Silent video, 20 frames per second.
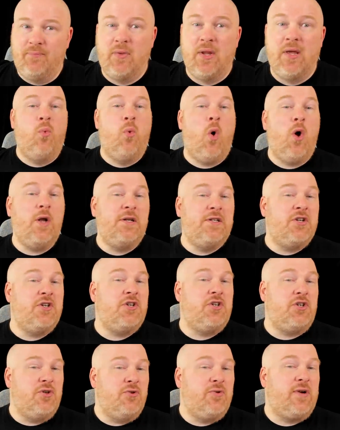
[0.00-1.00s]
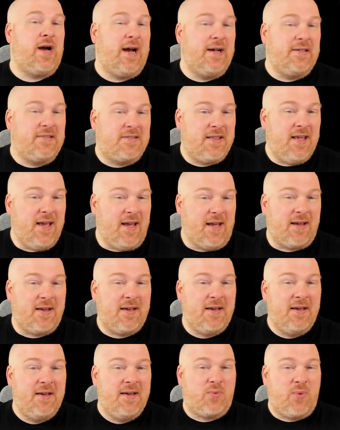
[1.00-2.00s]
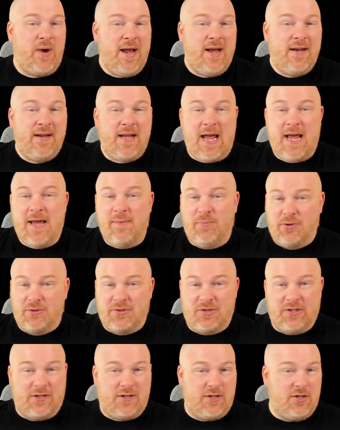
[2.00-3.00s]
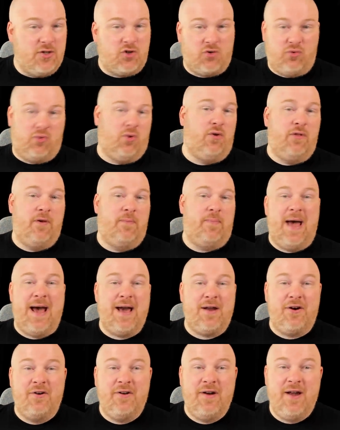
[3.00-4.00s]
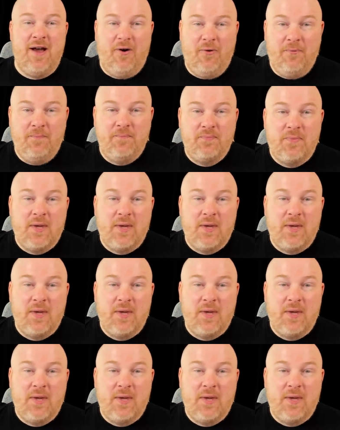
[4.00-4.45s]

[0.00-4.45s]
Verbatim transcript: But what do you guys think? Is Rand able to control the pattern now?